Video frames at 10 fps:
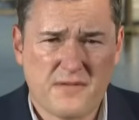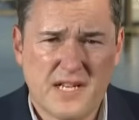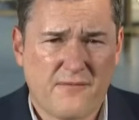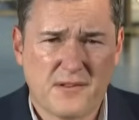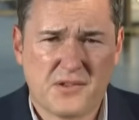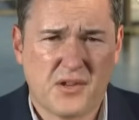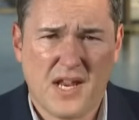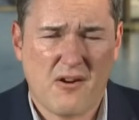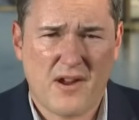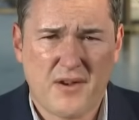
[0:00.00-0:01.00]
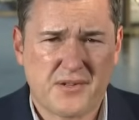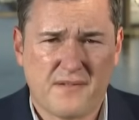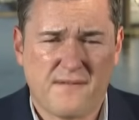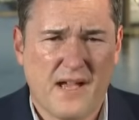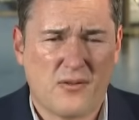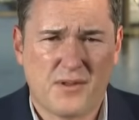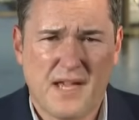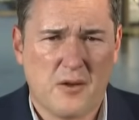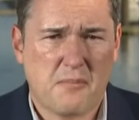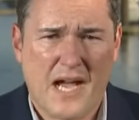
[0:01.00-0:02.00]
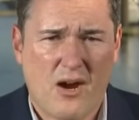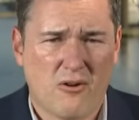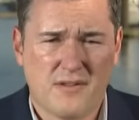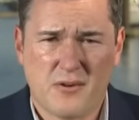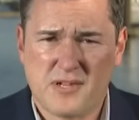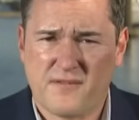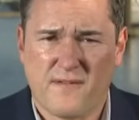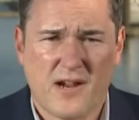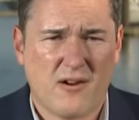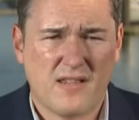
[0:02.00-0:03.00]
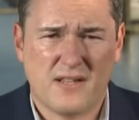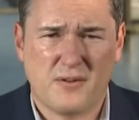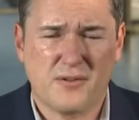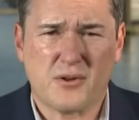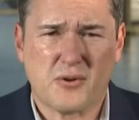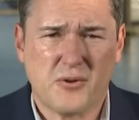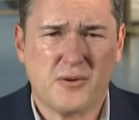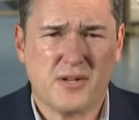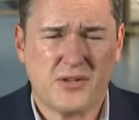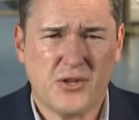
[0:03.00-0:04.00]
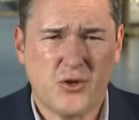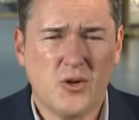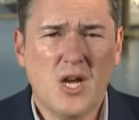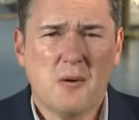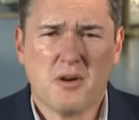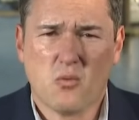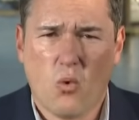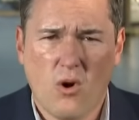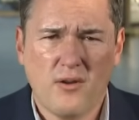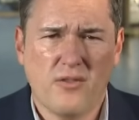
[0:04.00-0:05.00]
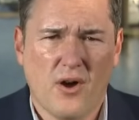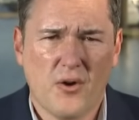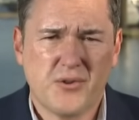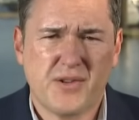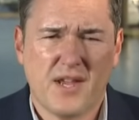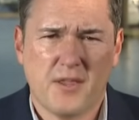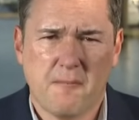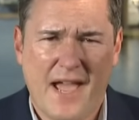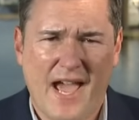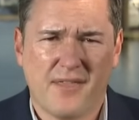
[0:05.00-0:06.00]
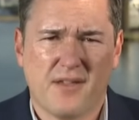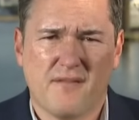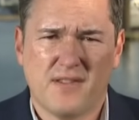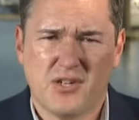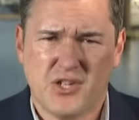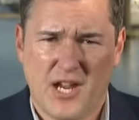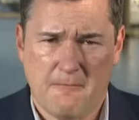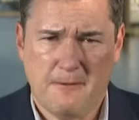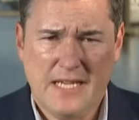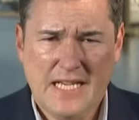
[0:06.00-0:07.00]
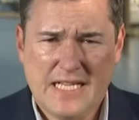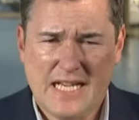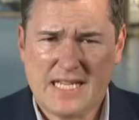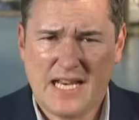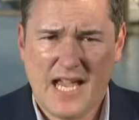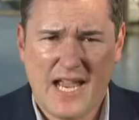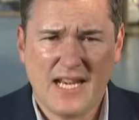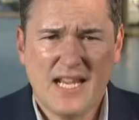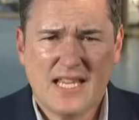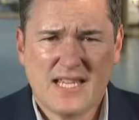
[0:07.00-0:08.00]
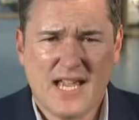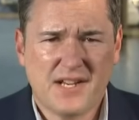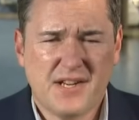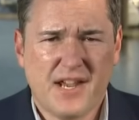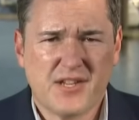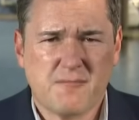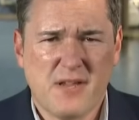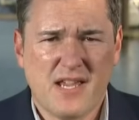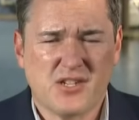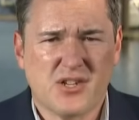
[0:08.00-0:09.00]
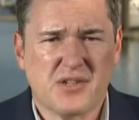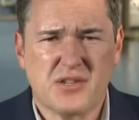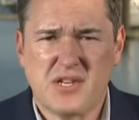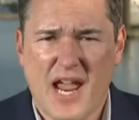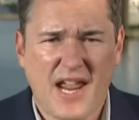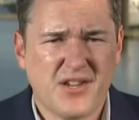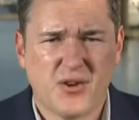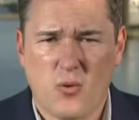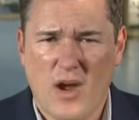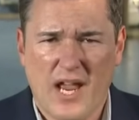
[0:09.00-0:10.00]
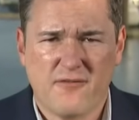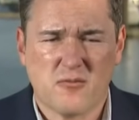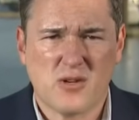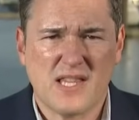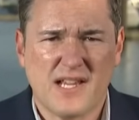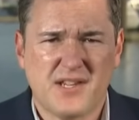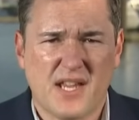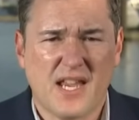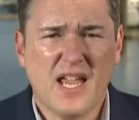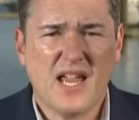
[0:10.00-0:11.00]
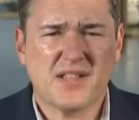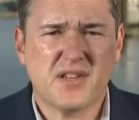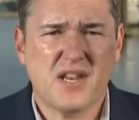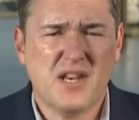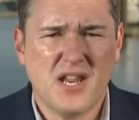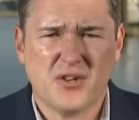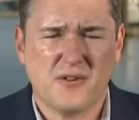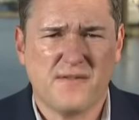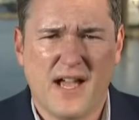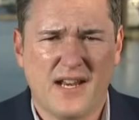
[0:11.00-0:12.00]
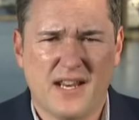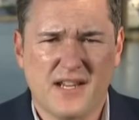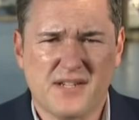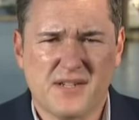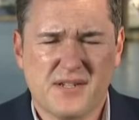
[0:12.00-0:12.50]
of different scenarios and found without power there was very little the crew could do but warn those in the path of the ship. Now tonight, the NTSB is just days away from releasing its initial findings.